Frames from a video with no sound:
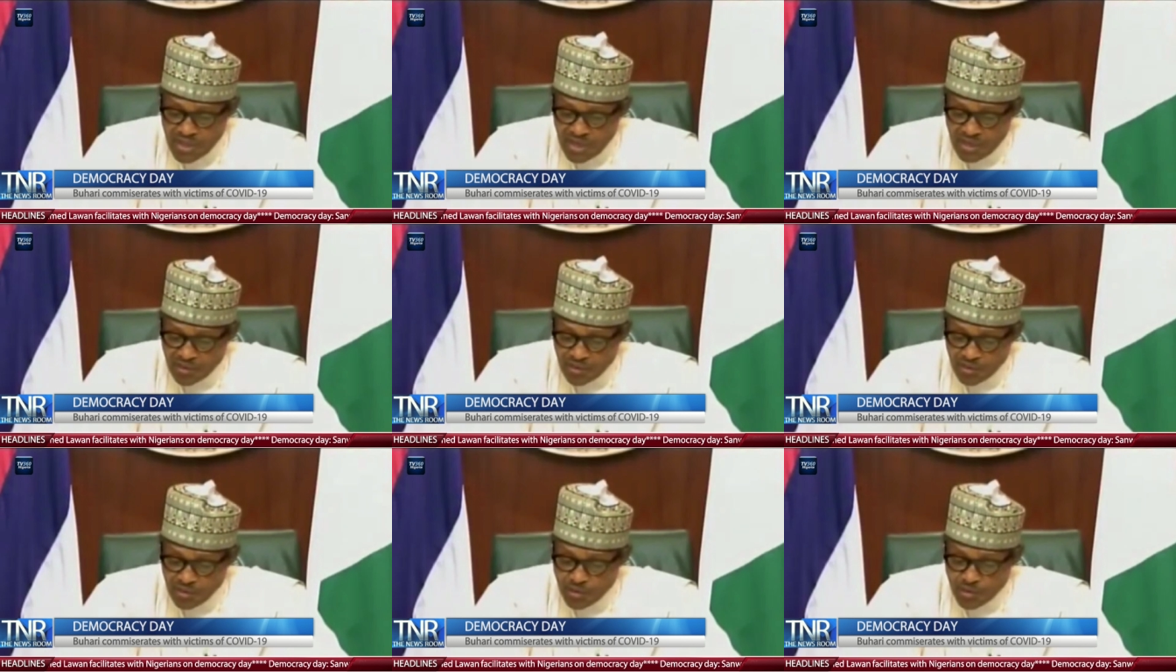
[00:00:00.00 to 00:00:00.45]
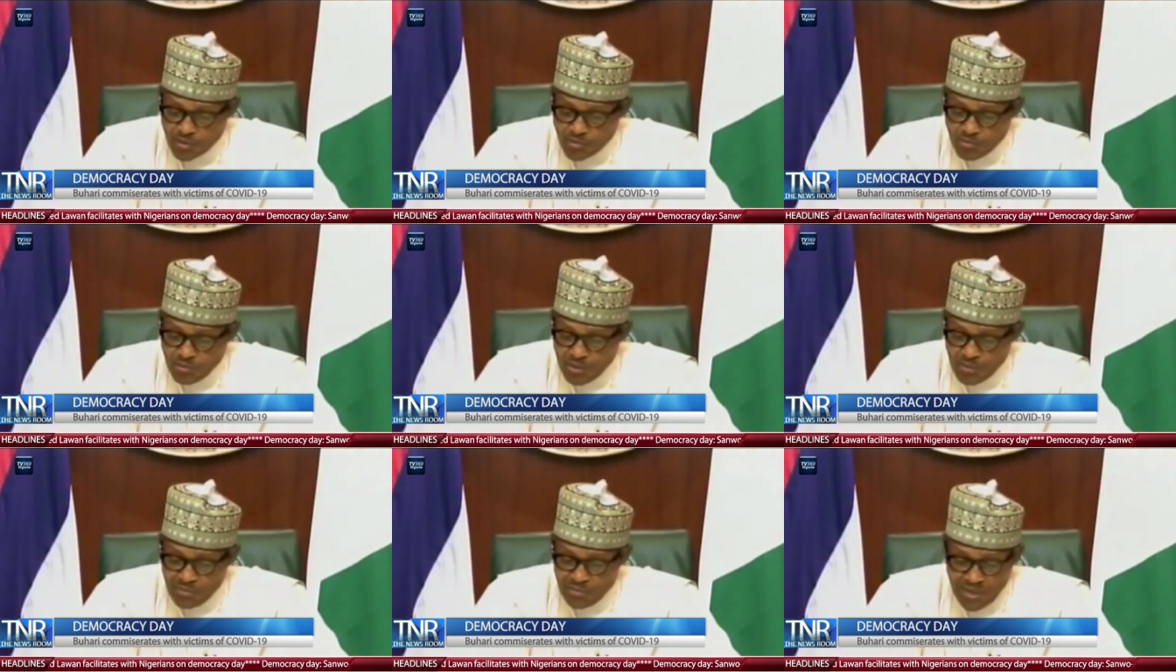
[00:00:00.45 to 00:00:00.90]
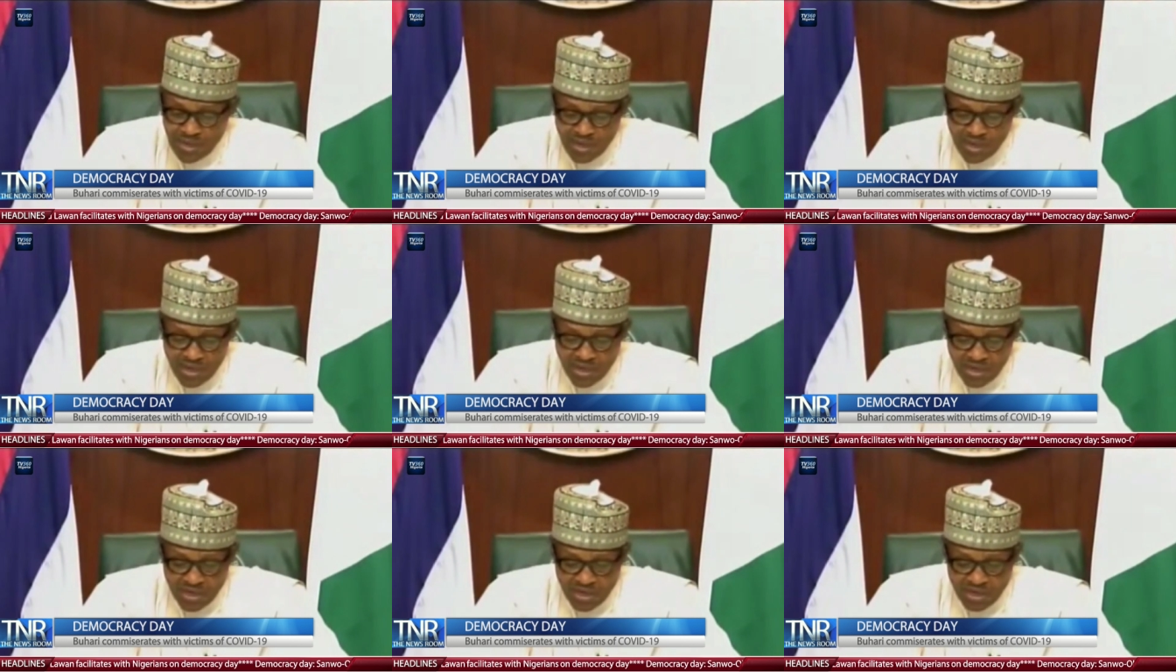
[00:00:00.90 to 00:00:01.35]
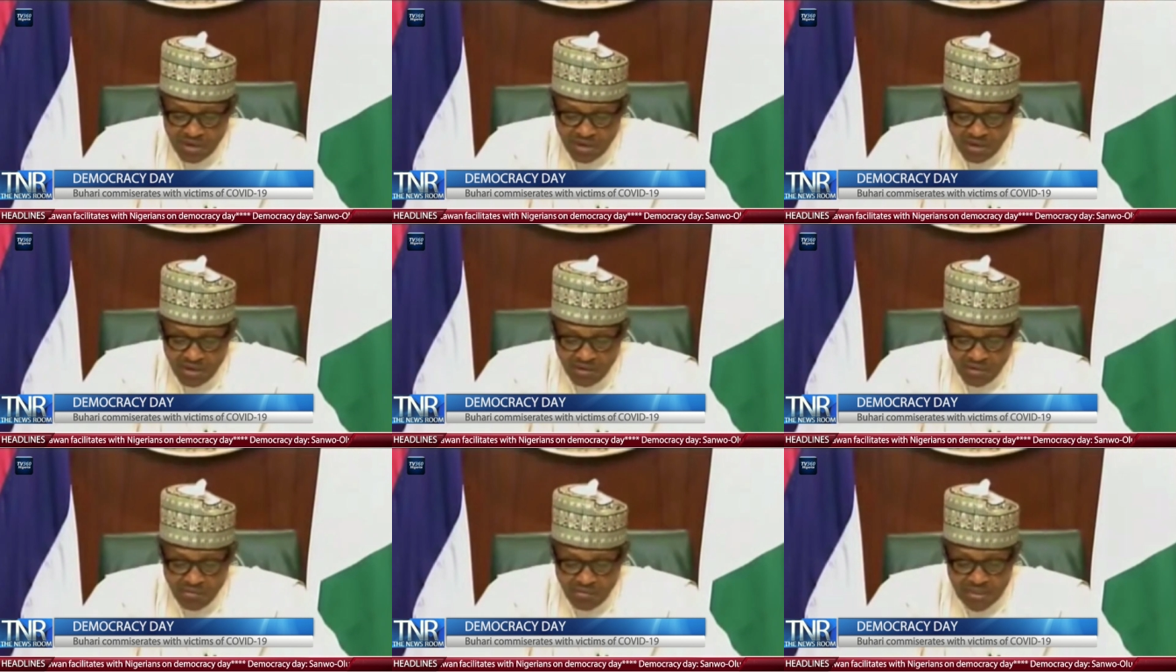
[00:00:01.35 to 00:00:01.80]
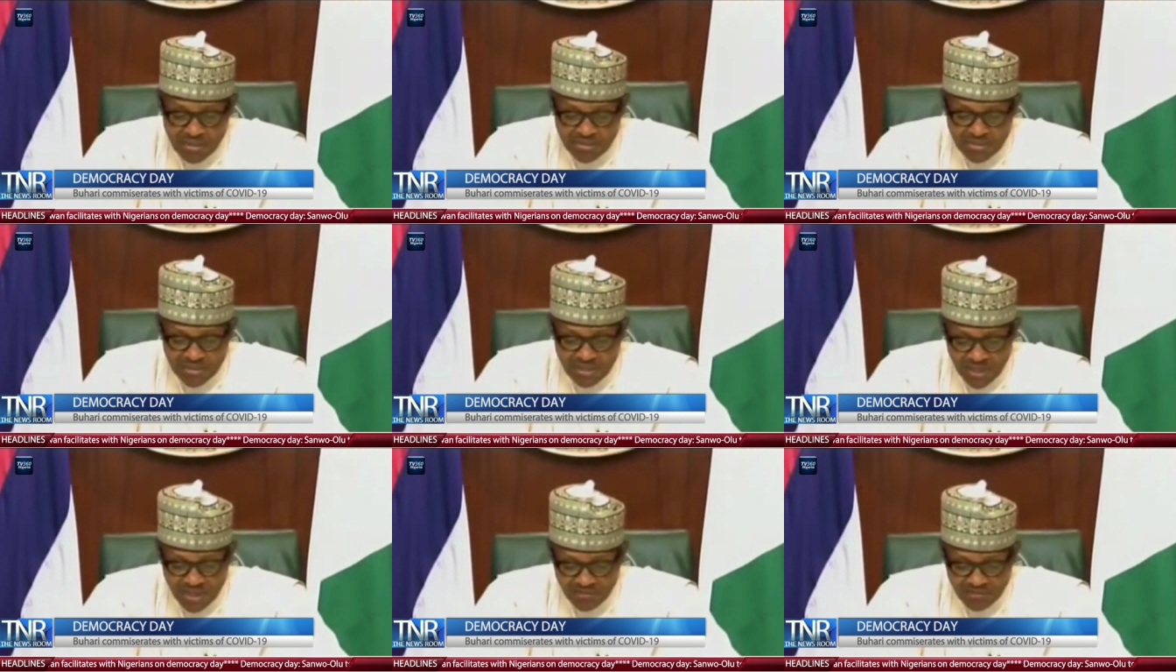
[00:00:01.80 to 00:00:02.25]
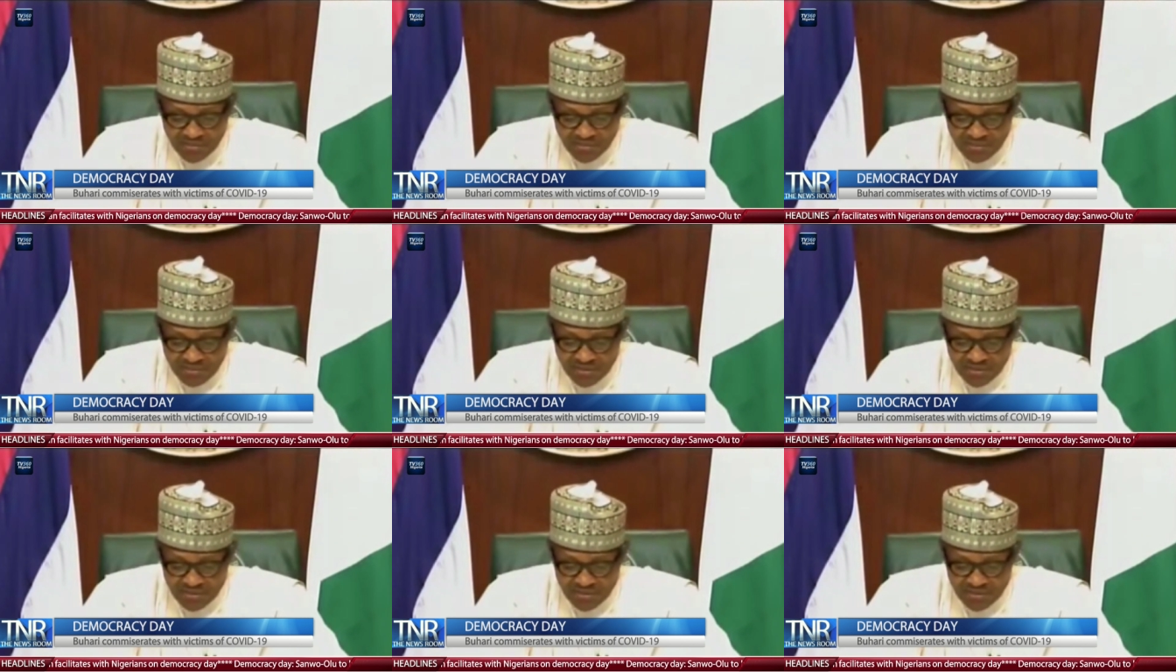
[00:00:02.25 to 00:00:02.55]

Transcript: a close member of my staff